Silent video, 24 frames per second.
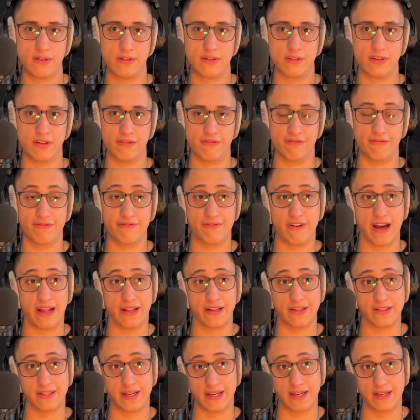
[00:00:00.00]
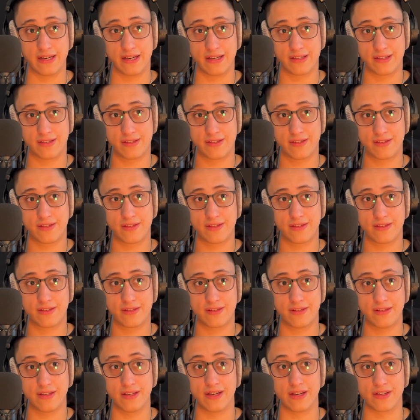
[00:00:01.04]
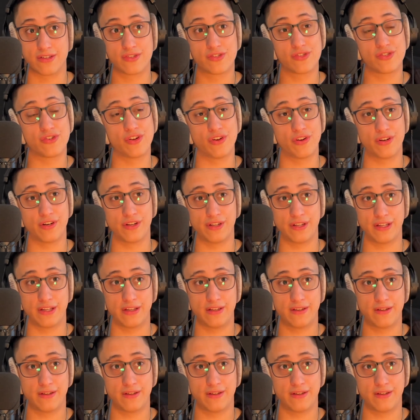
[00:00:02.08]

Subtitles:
to validate us externally.